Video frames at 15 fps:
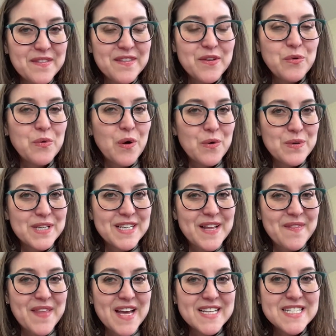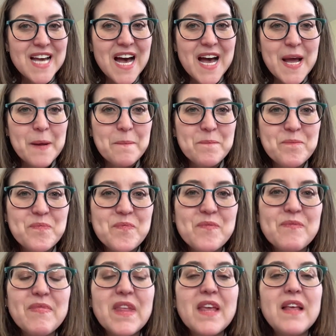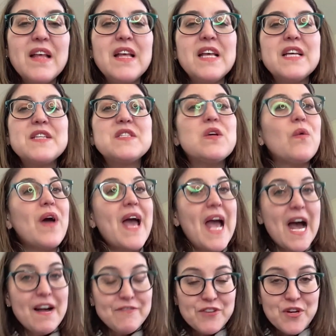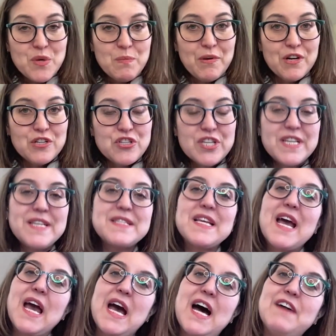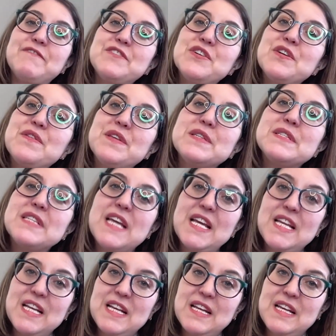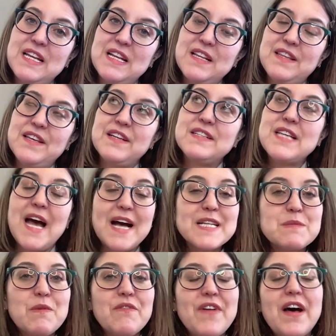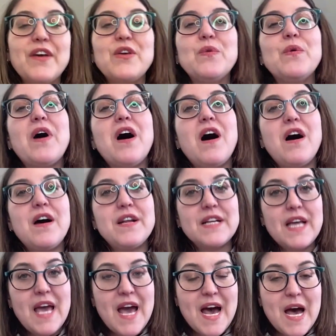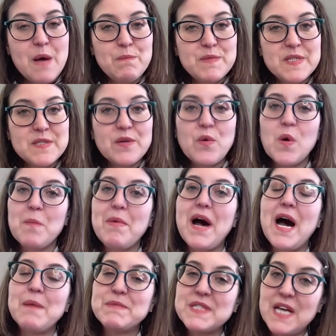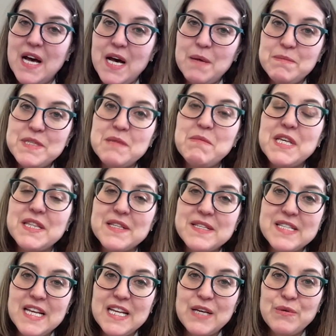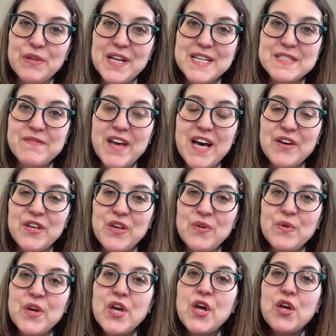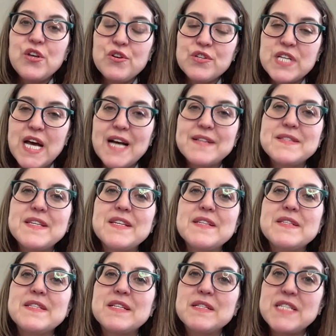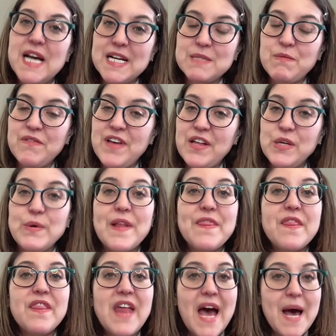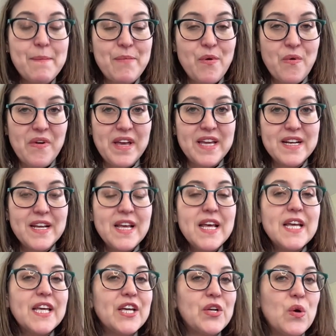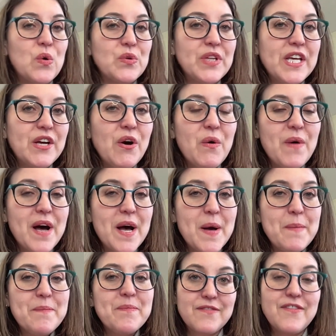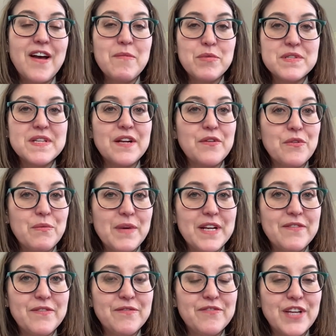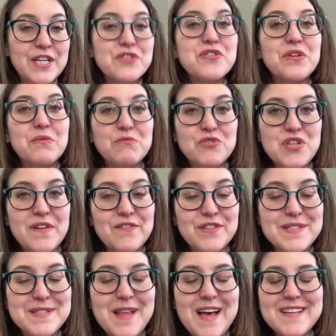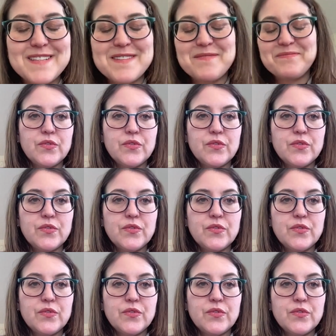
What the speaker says: who owned it at that time. So after you purchase, after the taxable value uncaps or pops up to meet the state equalized value, your taxable value at that point can only go up 5% of the rate of inflation, whichever is less.